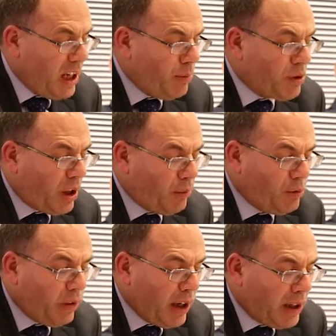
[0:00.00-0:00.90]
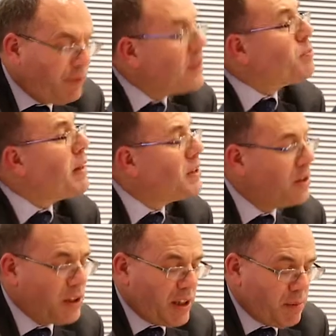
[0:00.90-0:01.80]
it was common for life
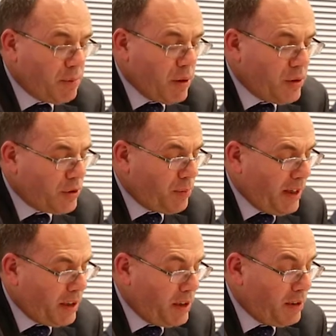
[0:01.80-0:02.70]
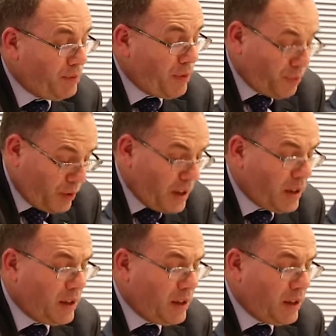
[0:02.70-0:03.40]
expectancy at birth to be under 50.